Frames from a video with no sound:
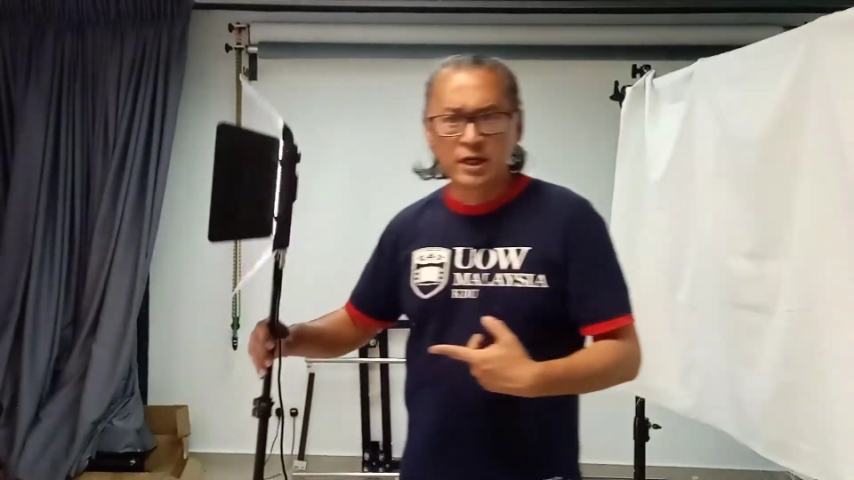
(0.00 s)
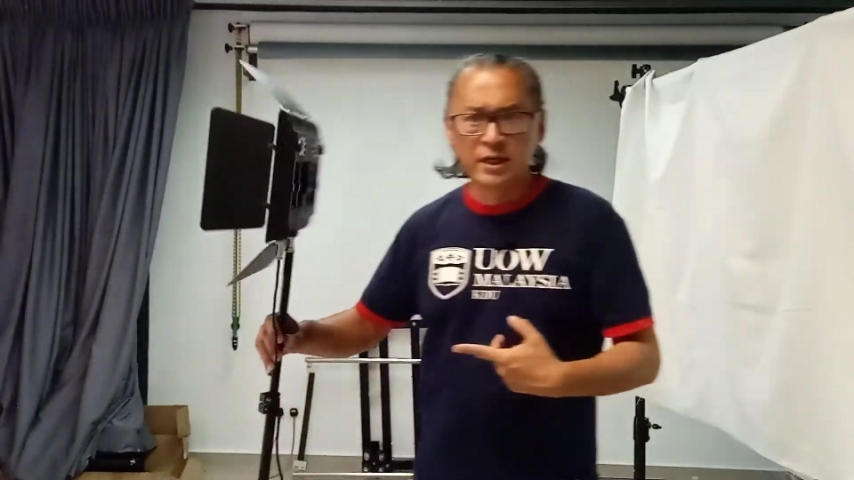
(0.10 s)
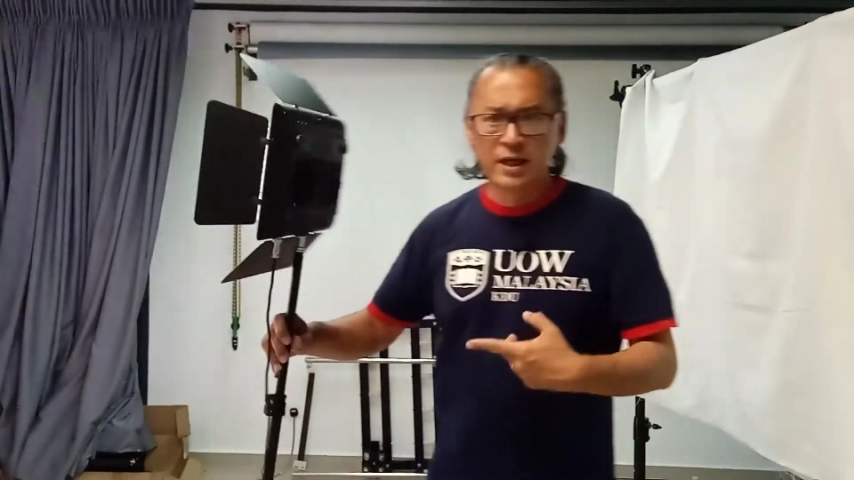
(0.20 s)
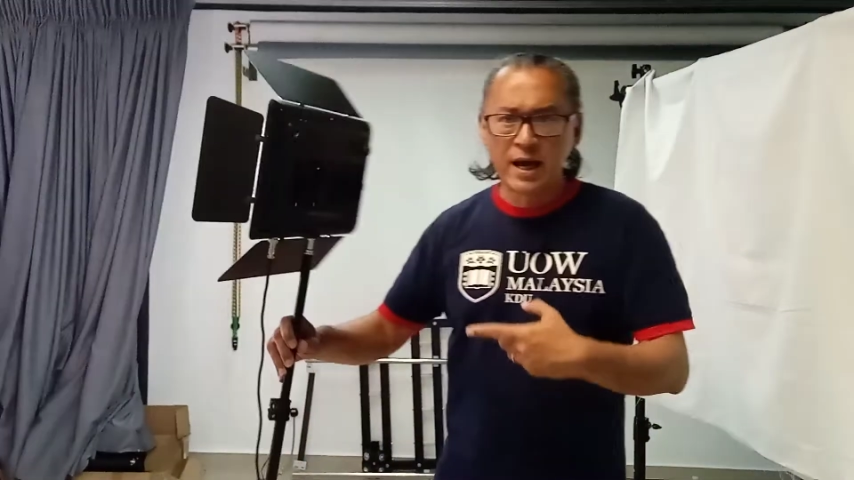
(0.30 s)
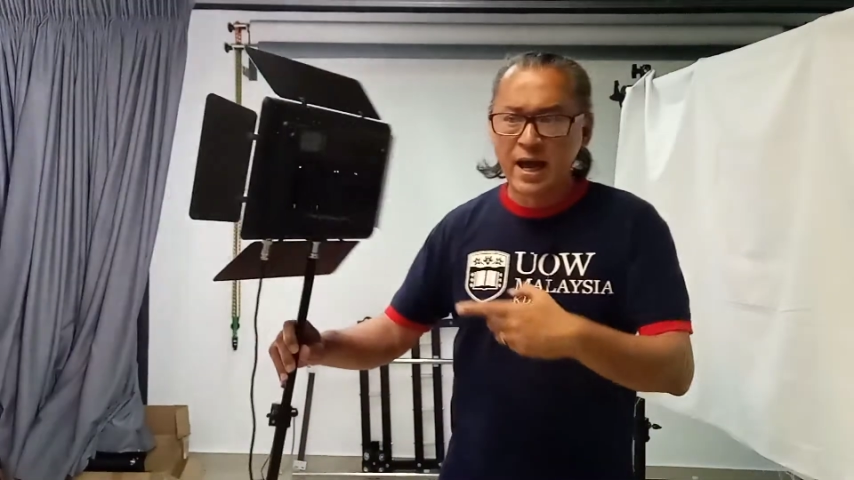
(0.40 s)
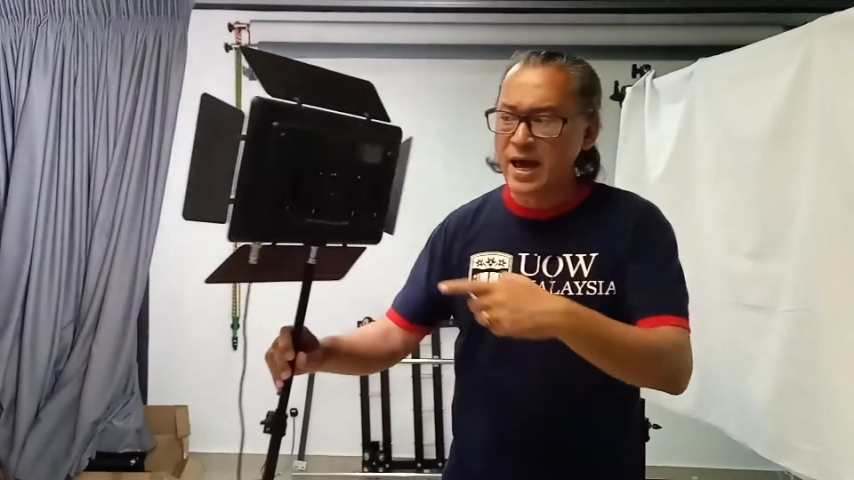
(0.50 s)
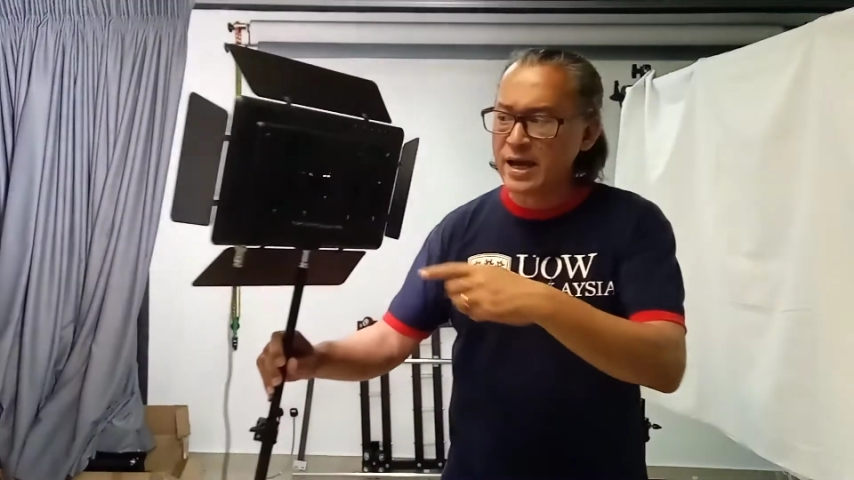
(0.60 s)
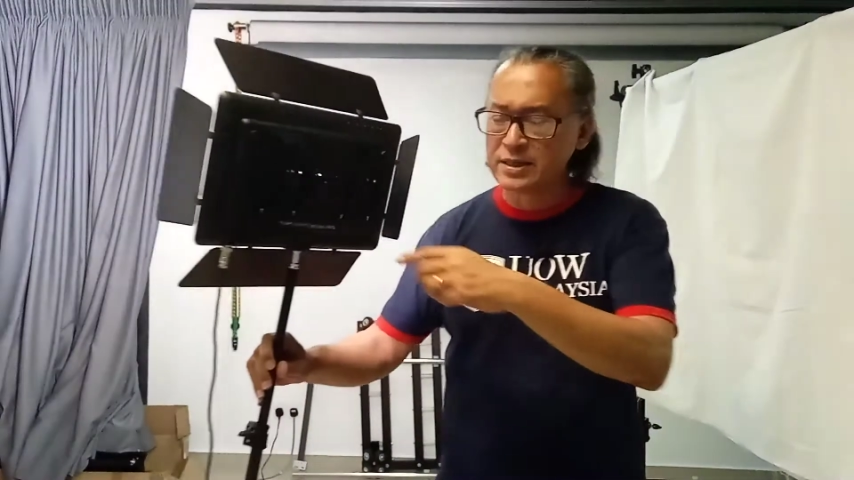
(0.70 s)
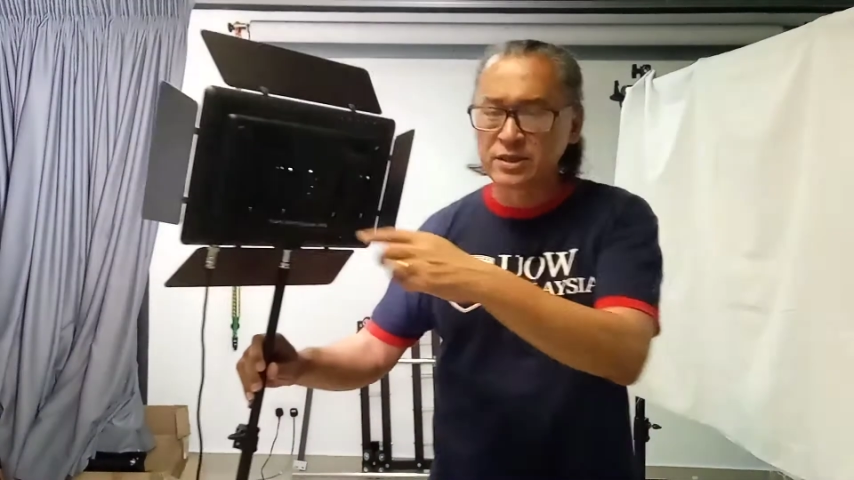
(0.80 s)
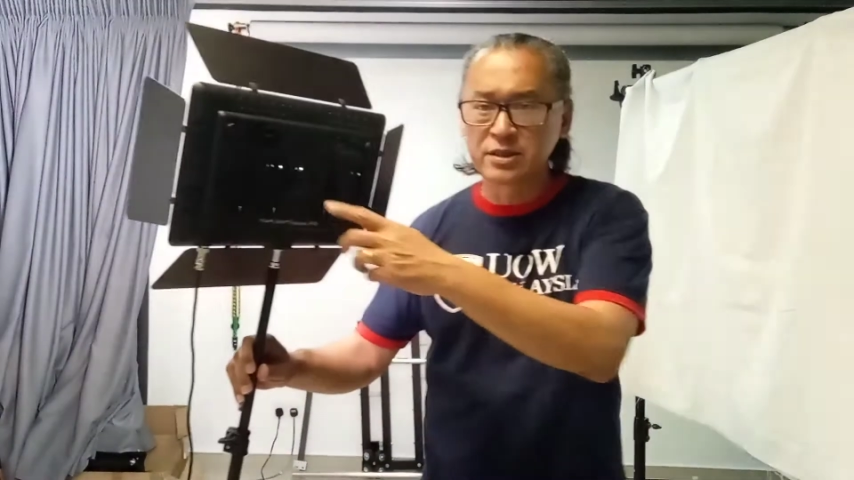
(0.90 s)
it
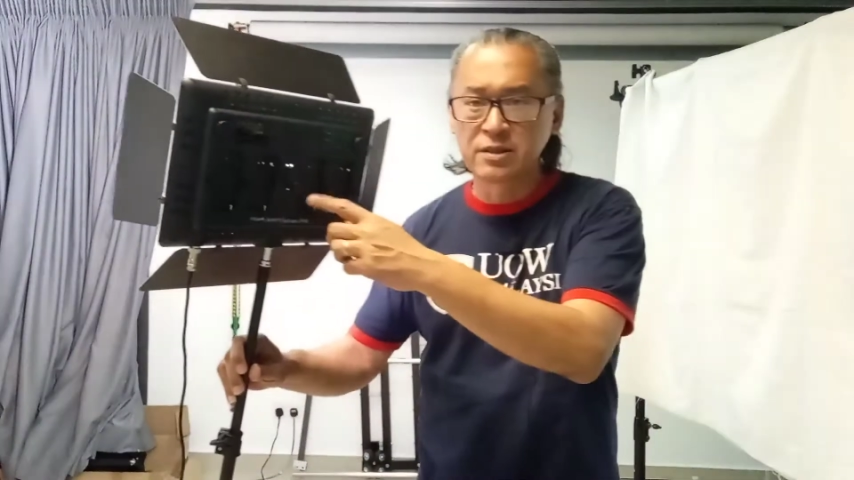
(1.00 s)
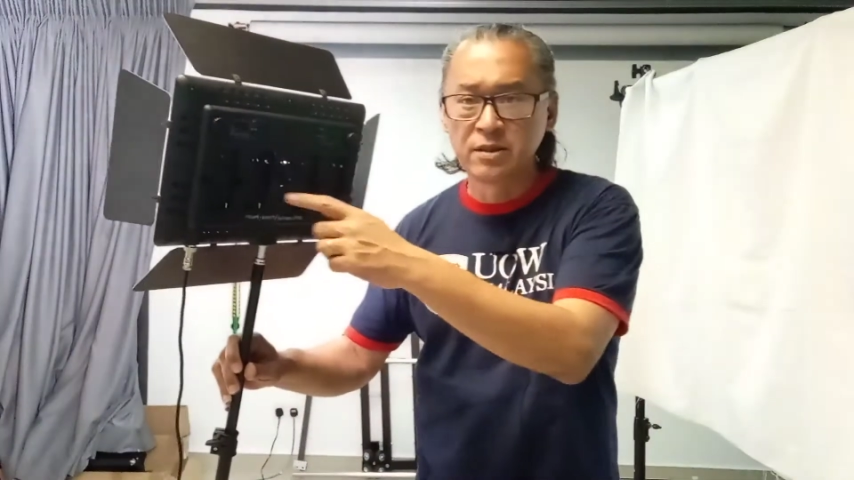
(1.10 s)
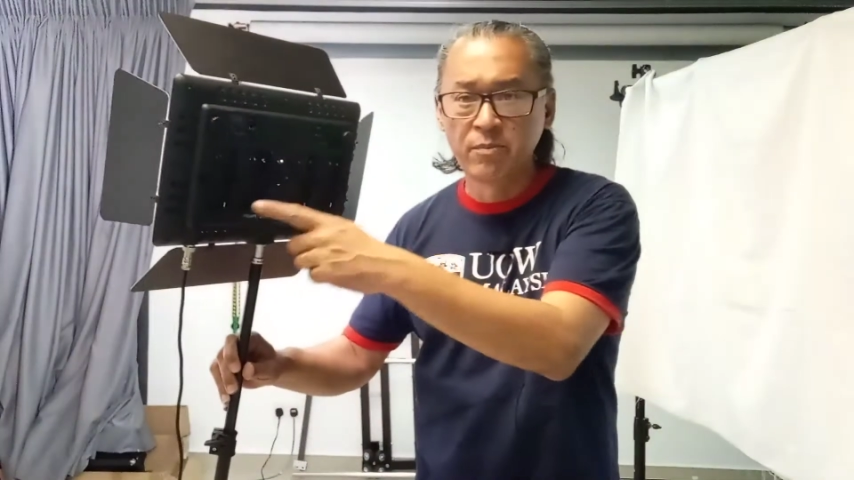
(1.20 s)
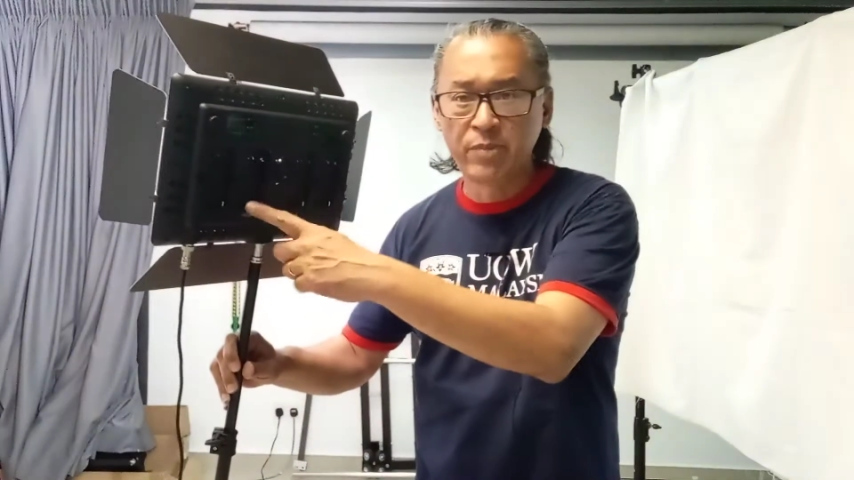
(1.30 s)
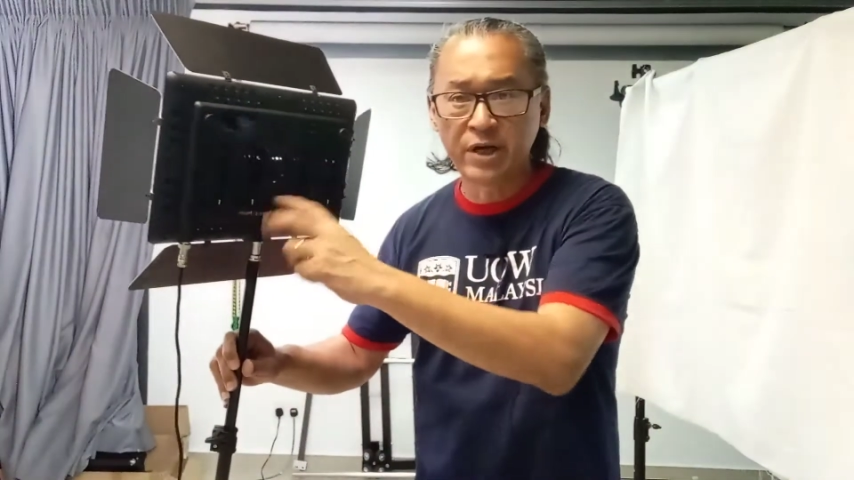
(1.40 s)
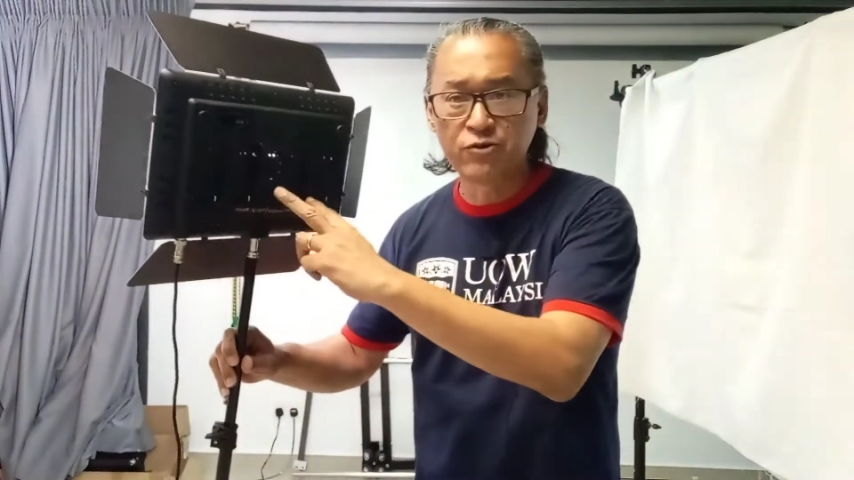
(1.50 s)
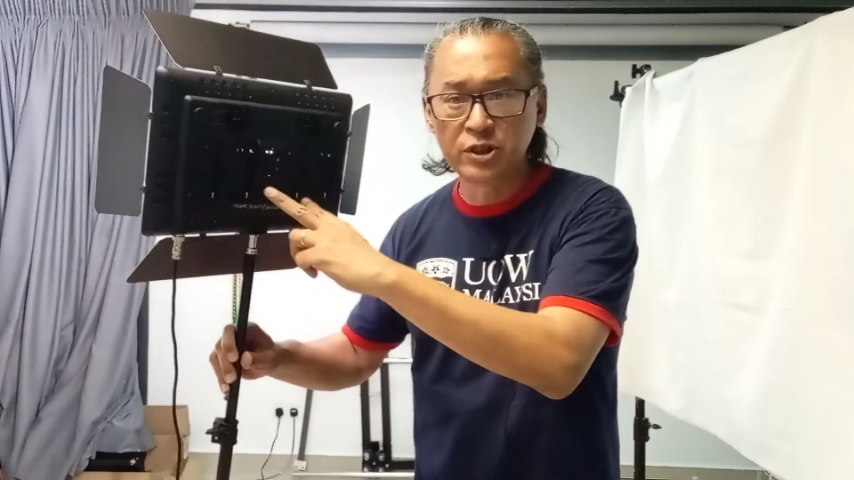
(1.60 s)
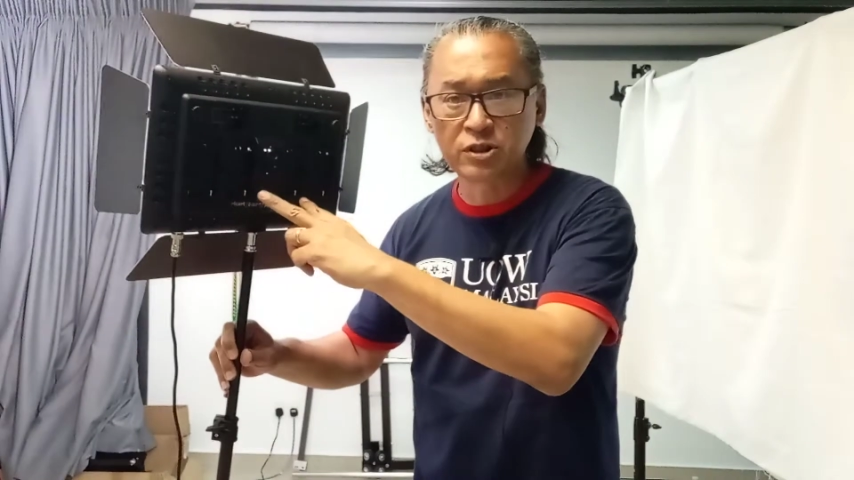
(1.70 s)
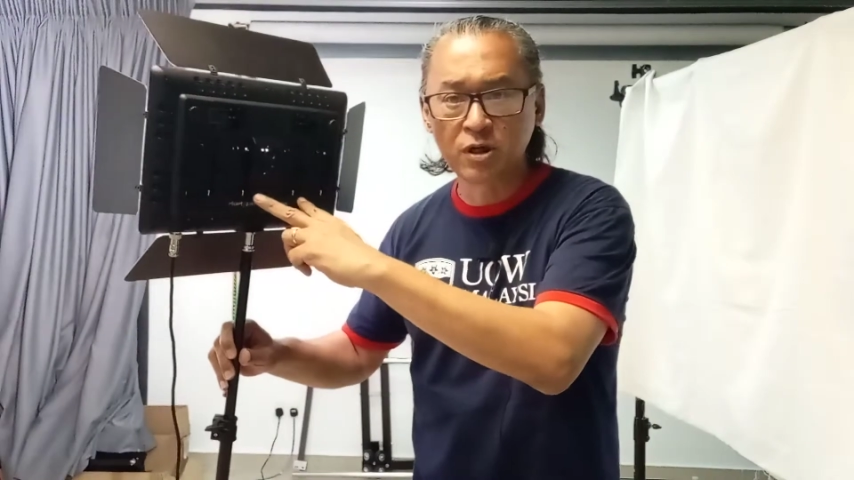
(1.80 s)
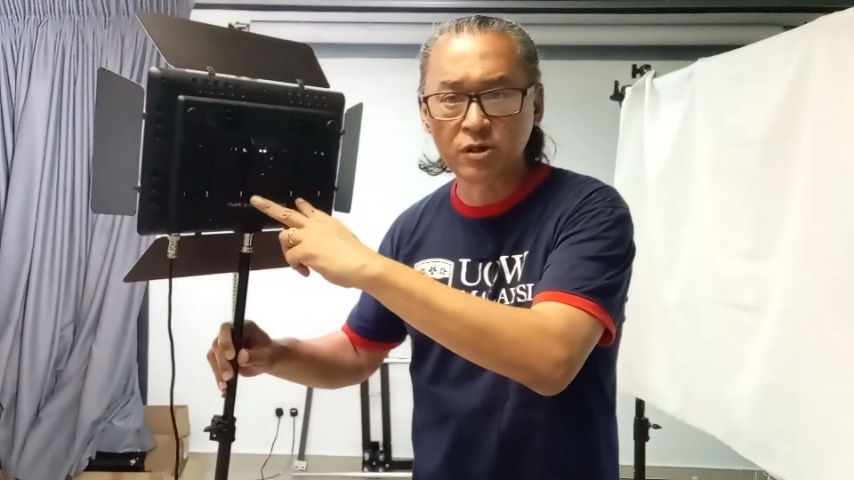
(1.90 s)
has battery
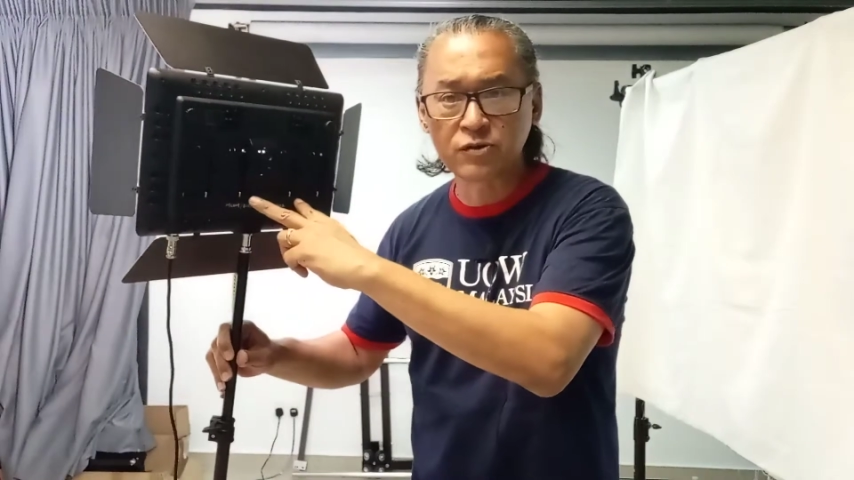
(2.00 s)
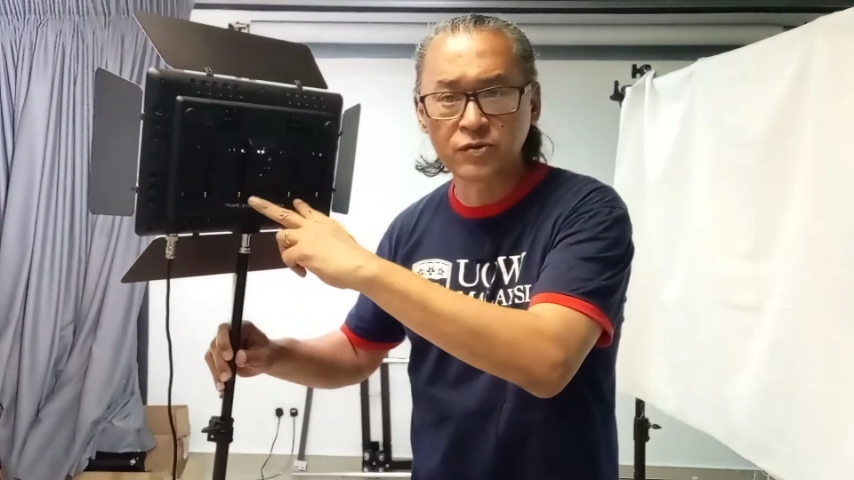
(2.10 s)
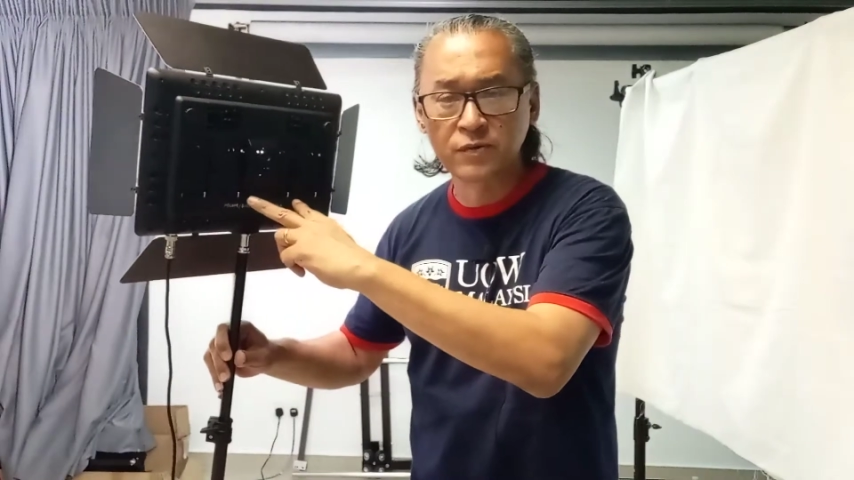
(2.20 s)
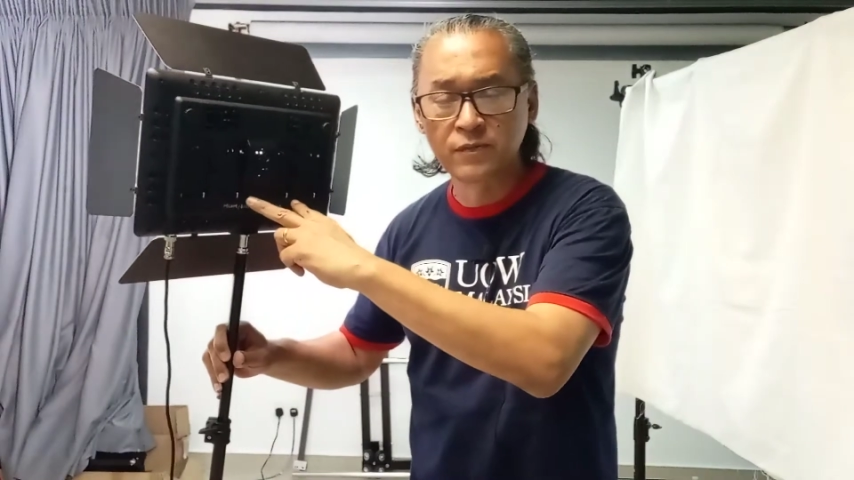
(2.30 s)
slots.